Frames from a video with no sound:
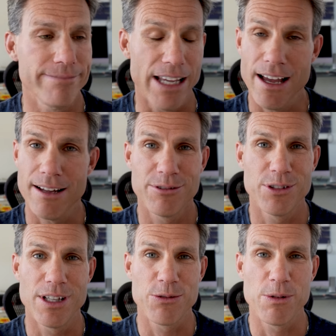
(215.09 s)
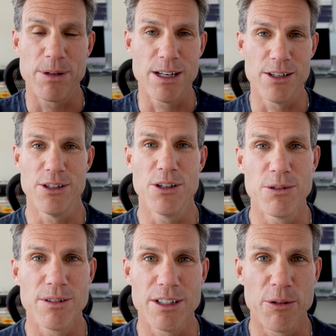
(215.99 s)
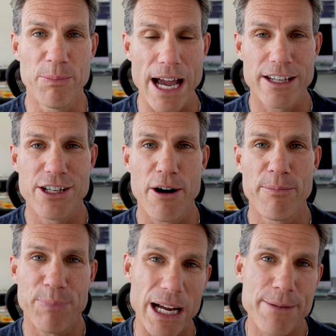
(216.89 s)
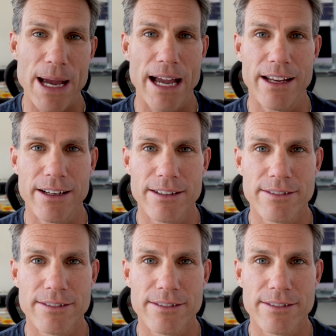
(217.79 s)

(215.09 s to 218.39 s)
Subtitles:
yeah, so that's what I'm gonna do. A little backyard bike packing.